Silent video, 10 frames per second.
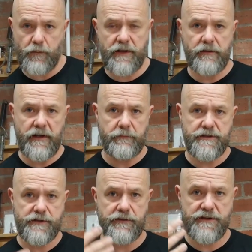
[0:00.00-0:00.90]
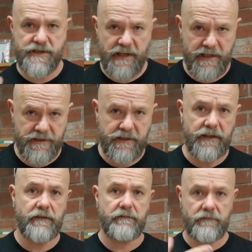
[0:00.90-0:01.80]
whether that was through
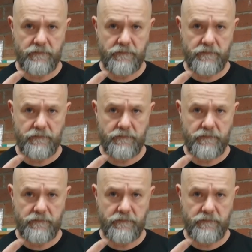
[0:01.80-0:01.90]
sanding